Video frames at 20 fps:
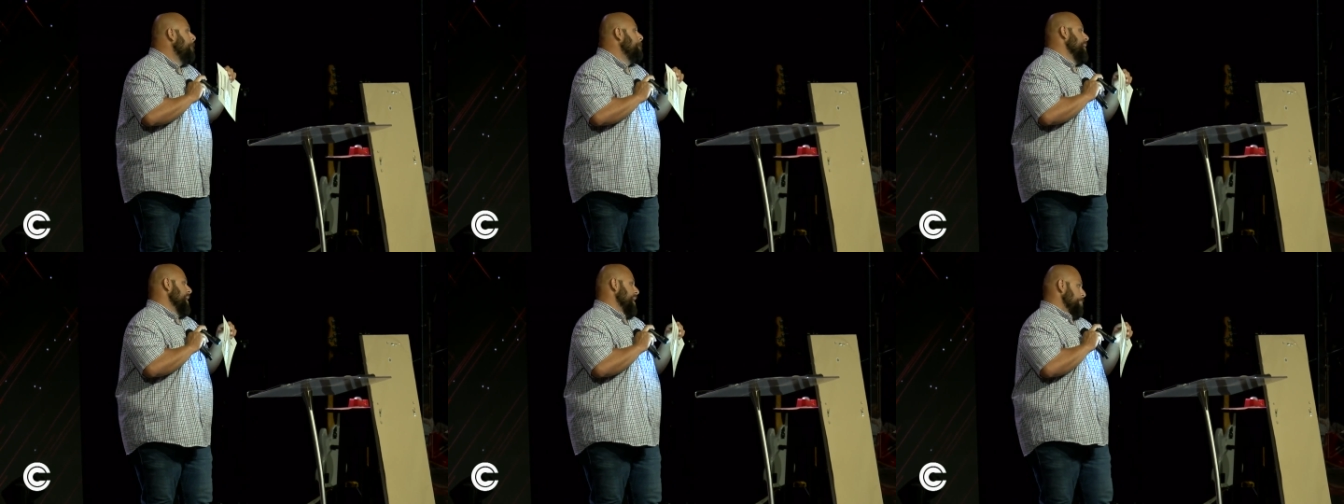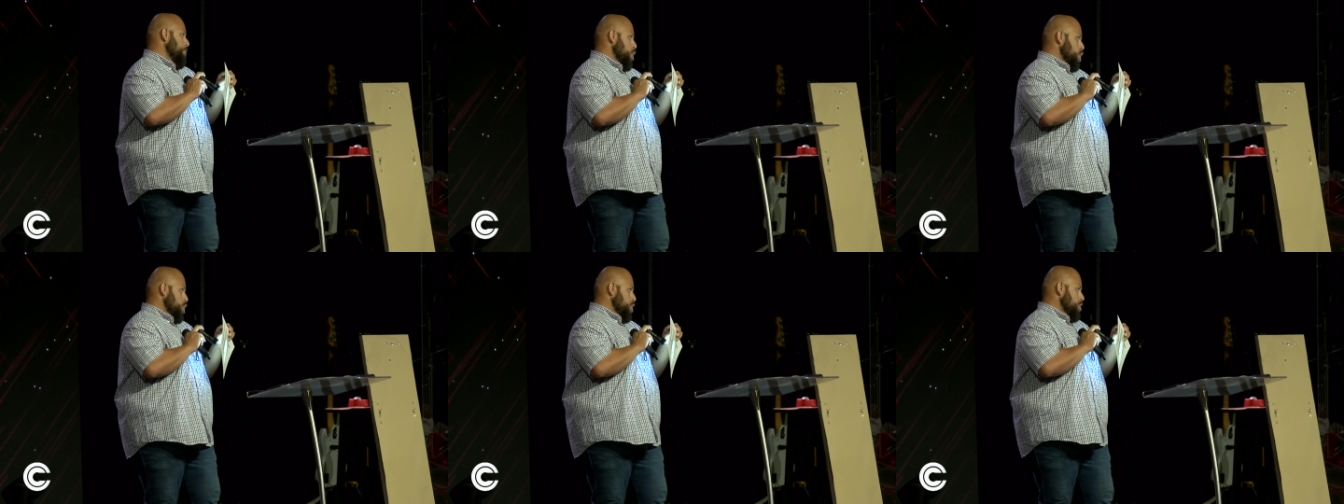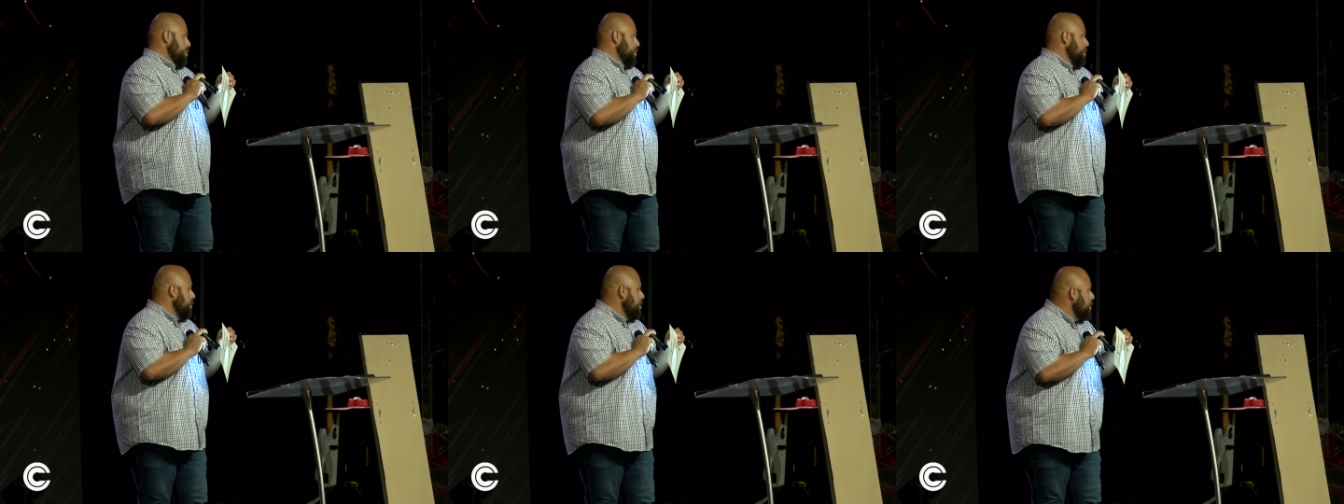but I'm
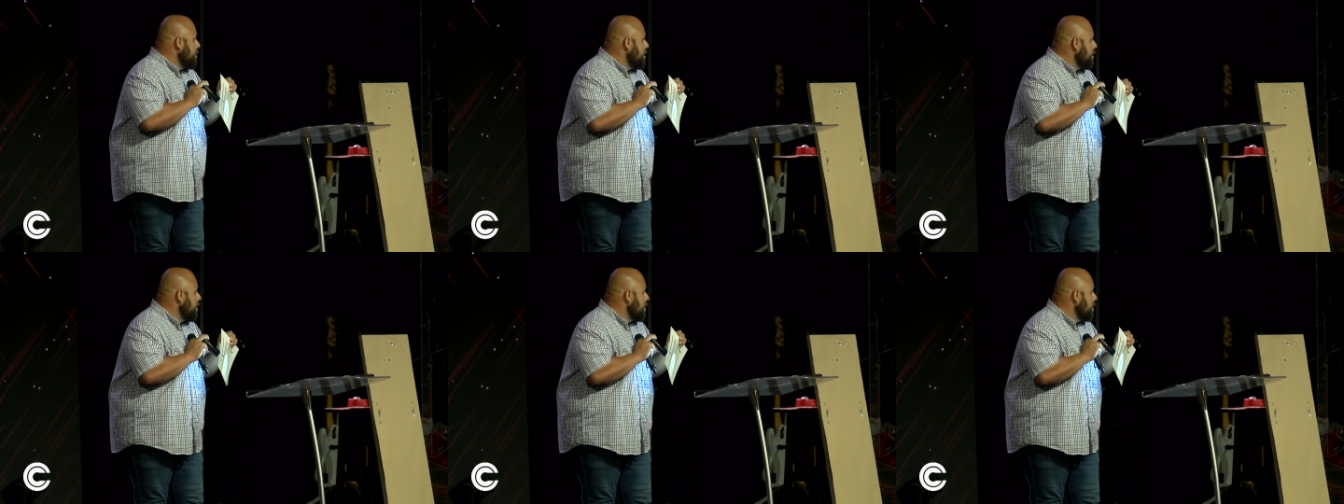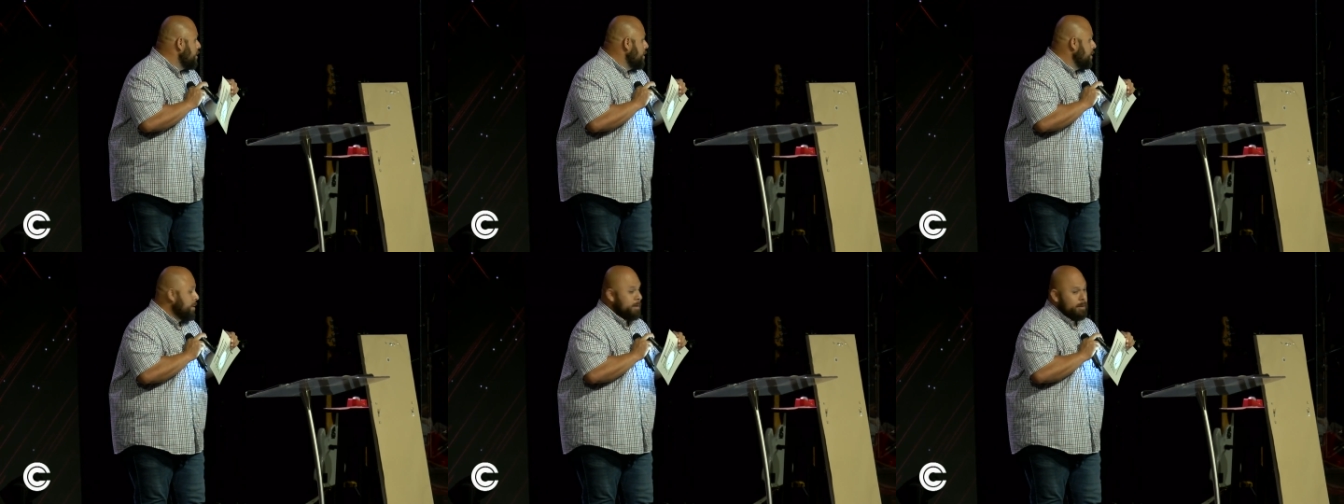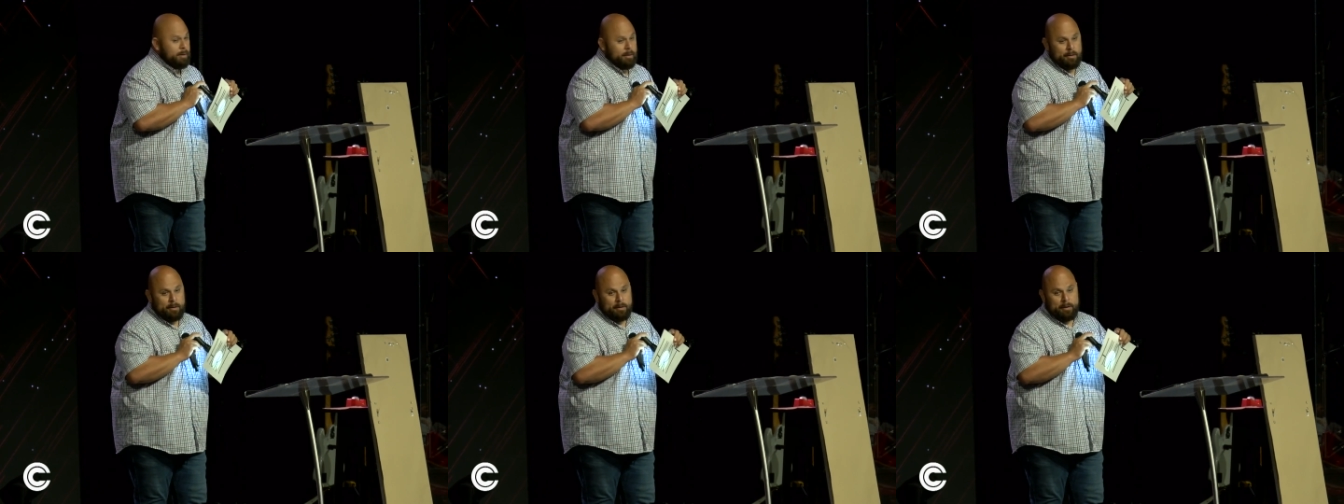hurt.
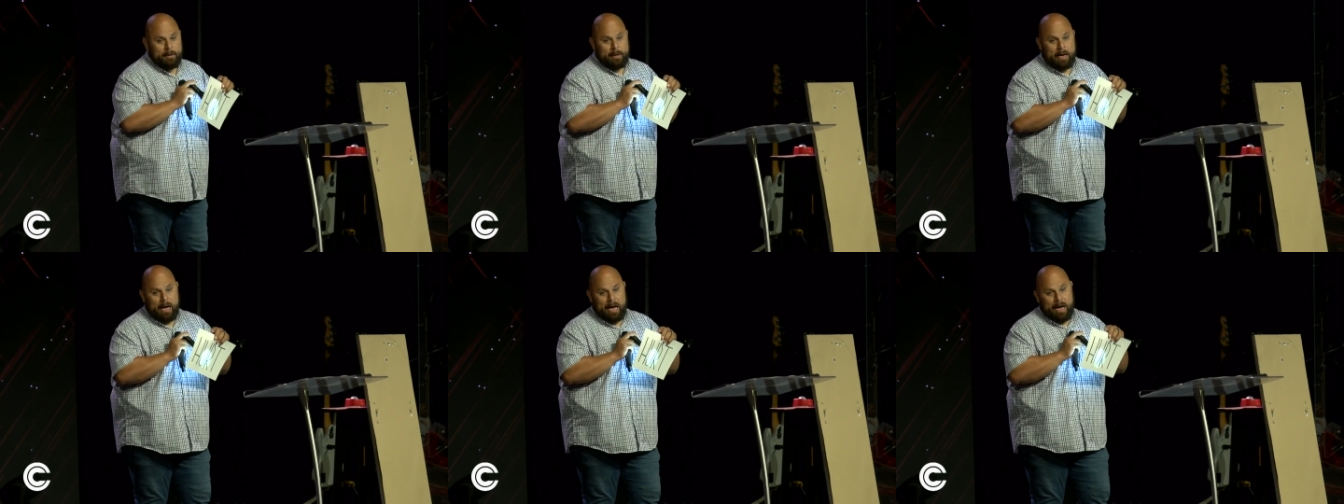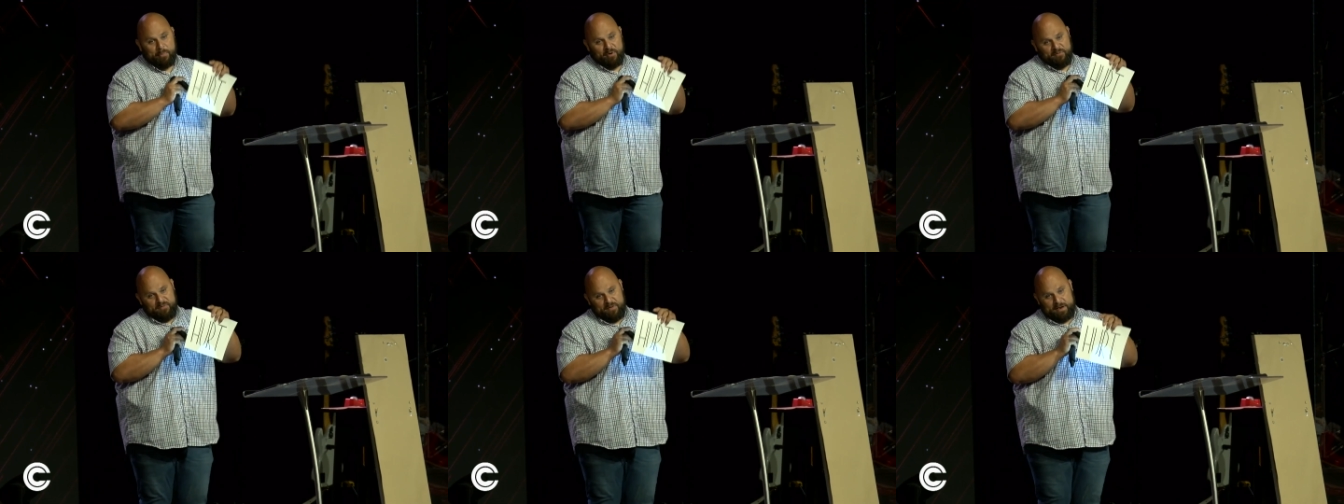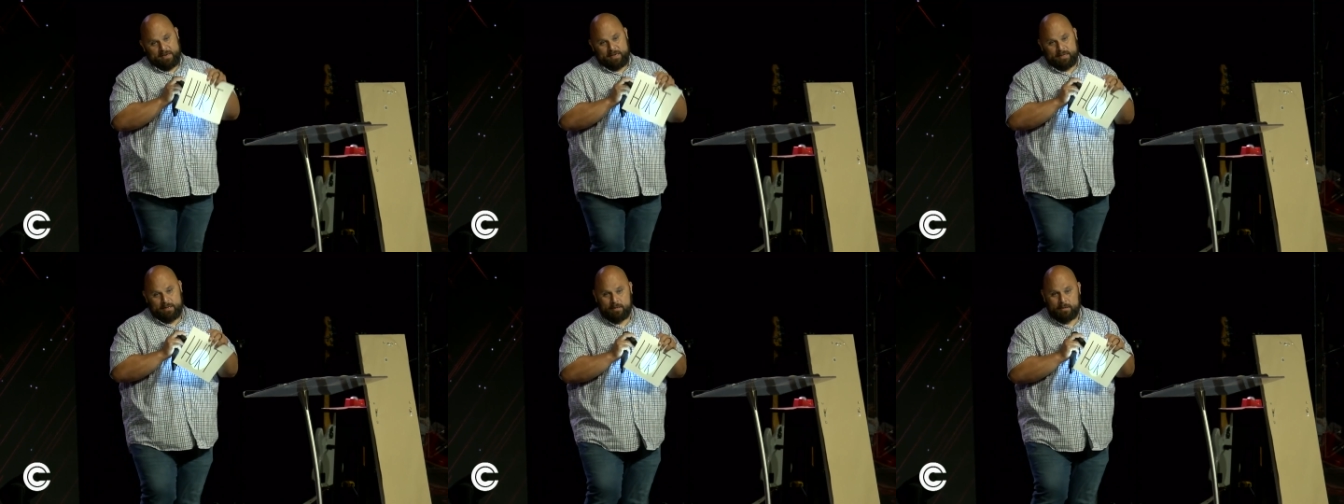I'm
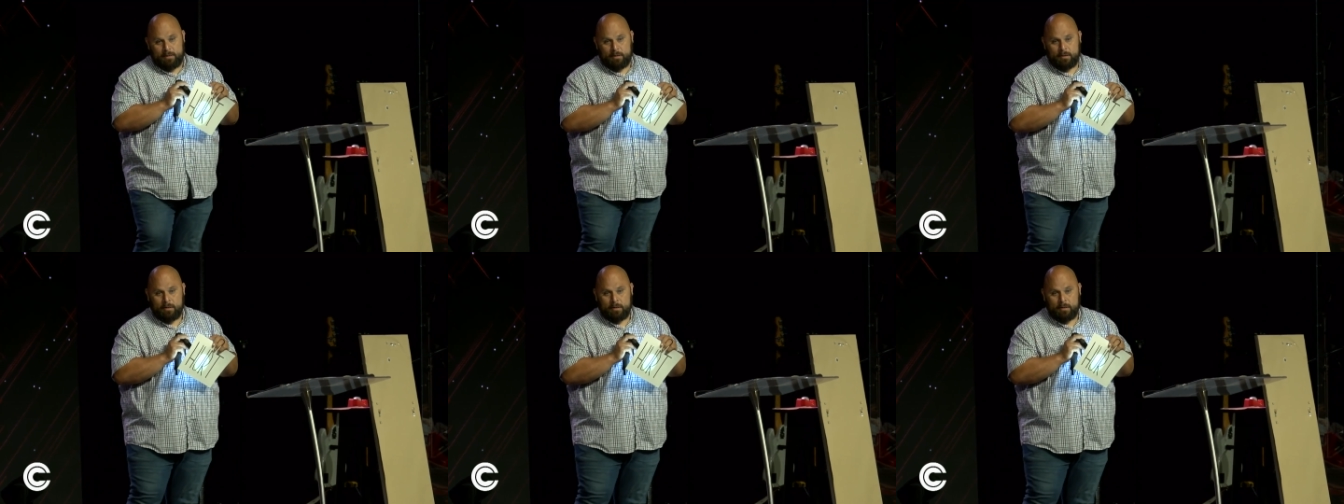offended.